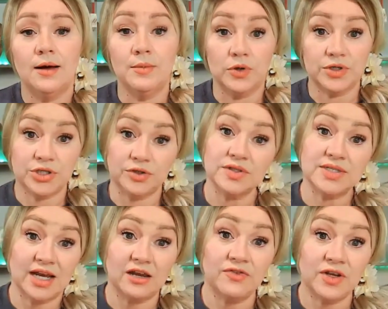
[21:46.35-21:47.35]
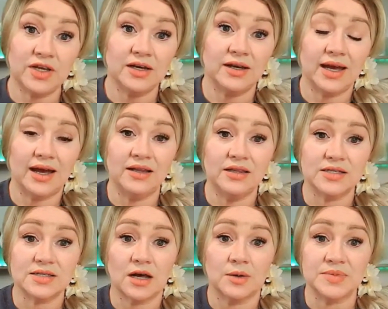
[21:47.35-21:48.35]
Emotional safety, again,
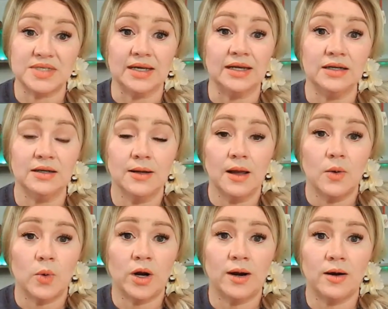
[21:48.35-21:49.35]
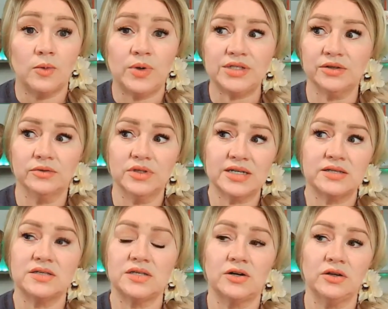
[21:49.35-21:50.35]
this comes in where we don't
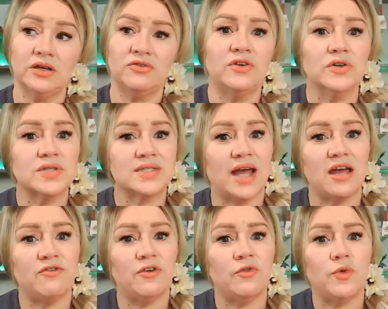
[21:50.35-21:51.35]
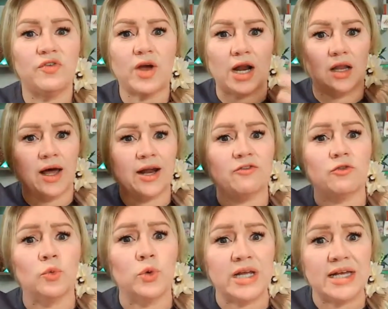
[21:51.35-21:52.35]
necessarily feel safe if we've got a lot of
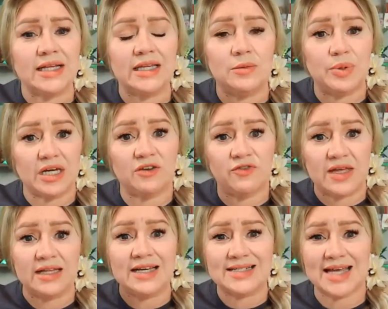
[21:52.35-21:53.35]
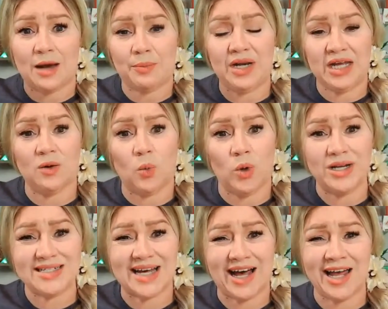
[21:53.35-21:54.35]
really big feelings happening at
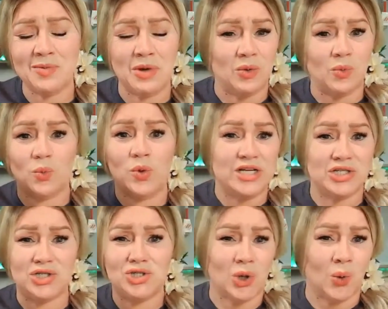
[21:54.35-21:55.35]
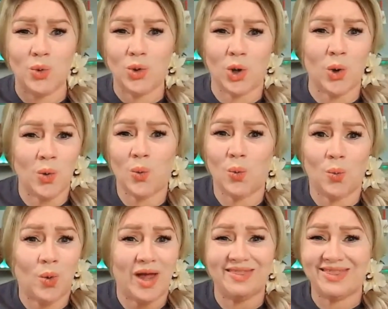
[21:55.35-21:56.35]
one time and we don't know
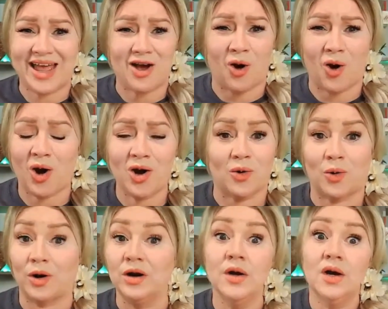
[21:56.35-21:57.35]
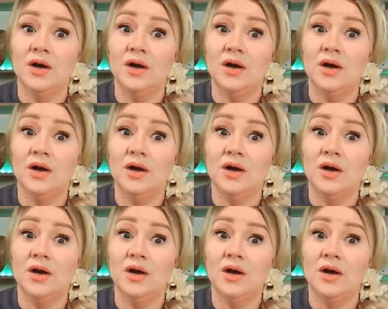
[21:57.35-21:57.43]
what they are, or